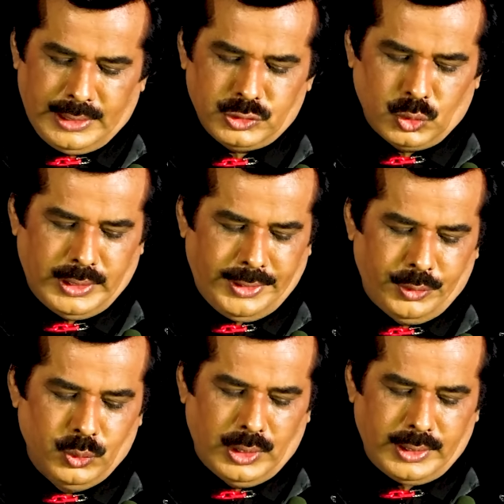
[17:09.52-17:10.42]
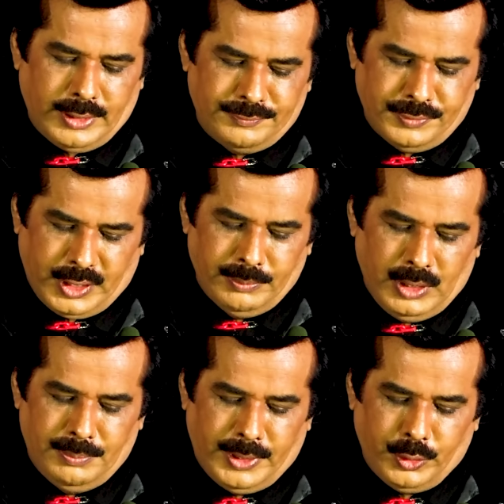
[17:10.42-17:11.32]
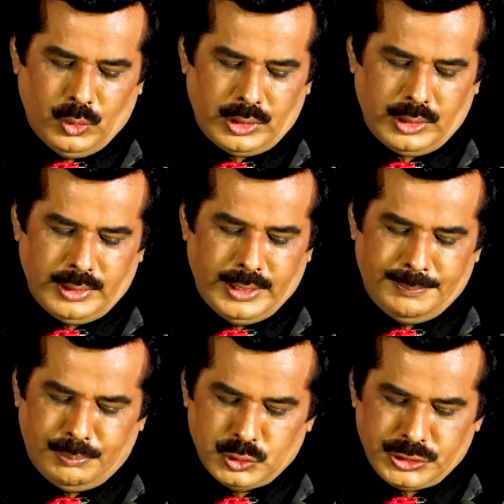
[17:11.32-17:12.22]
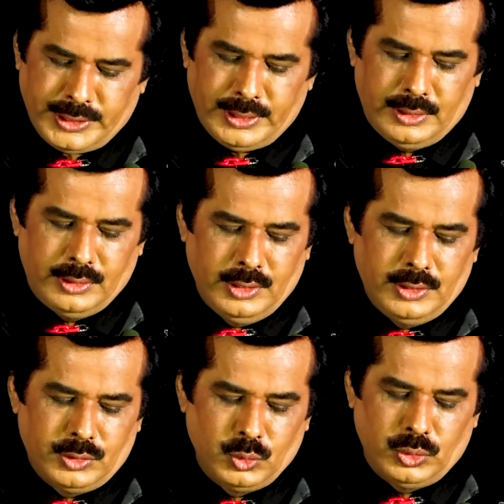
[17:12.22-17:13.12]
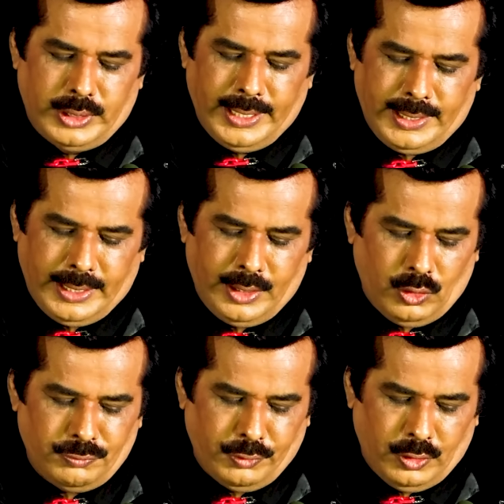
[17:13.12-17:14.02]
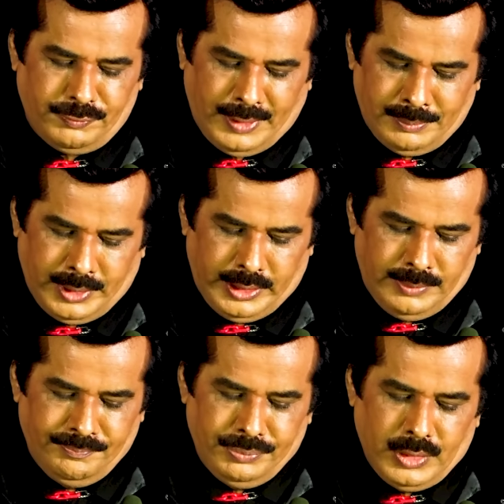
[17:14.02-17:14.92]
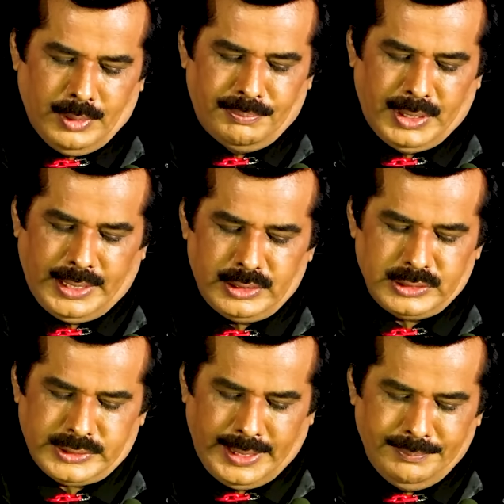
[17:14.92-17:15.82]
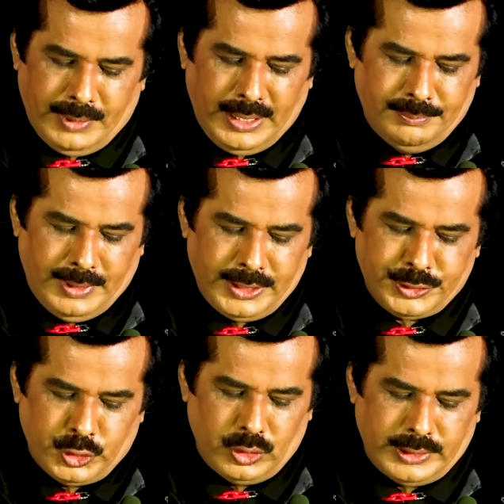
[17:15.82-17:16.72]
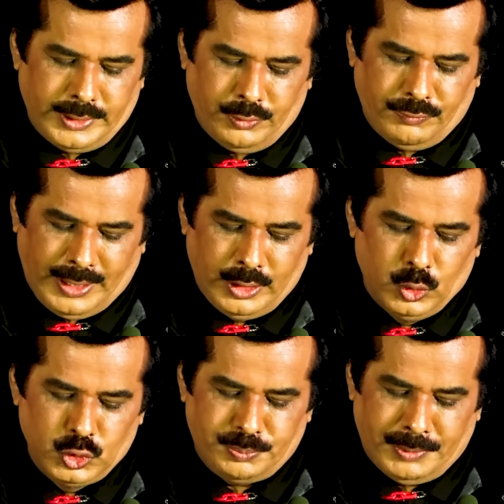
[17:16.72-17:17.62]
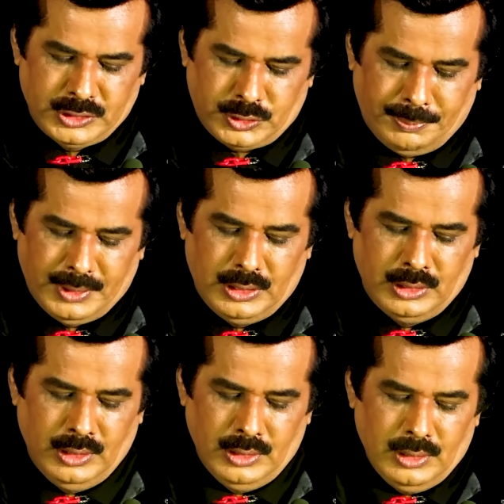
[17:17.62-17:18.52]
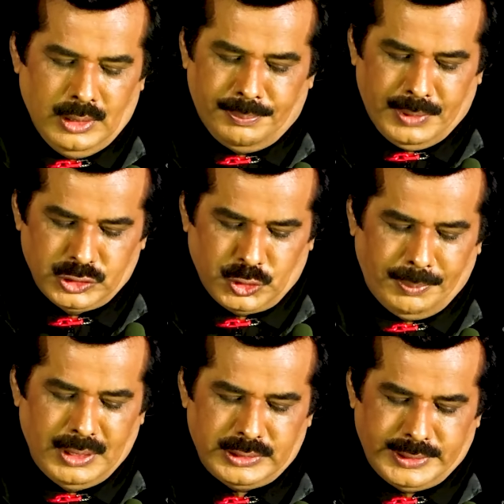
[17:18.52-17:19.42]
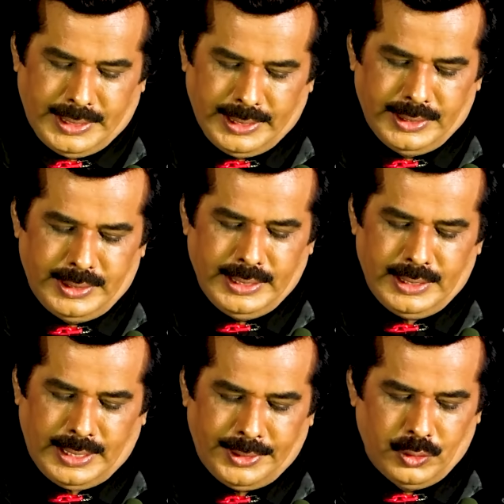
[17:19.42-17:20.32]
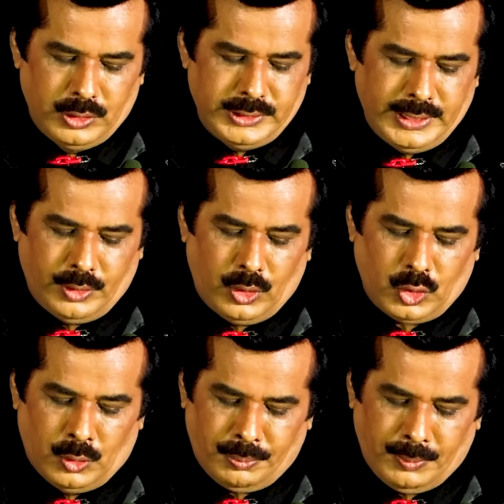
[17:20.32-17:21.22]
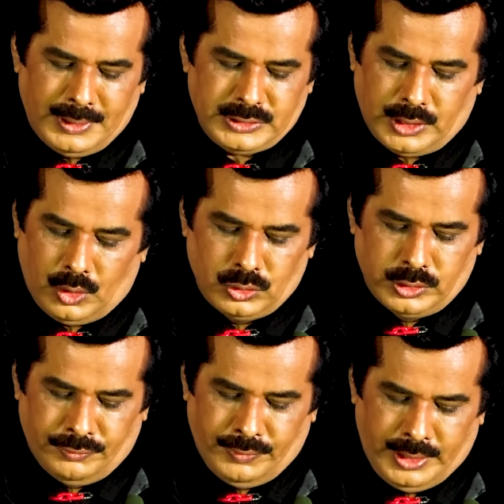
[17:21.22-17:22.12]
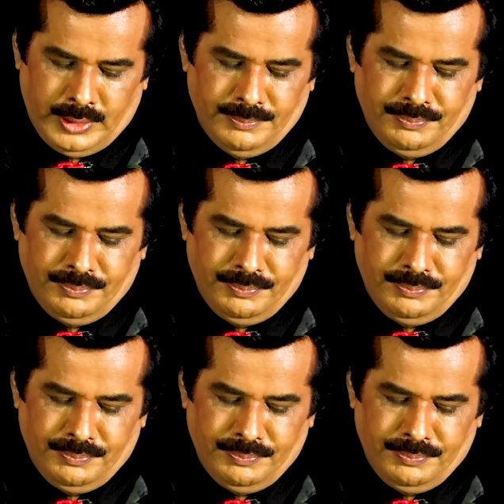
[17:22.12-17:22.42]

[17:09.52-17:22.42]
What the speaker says: so that you are comfortable but you are in a position to take care of your family. But at the same time, make sure that your values, principles, integrity and ideology are not compromised along the way.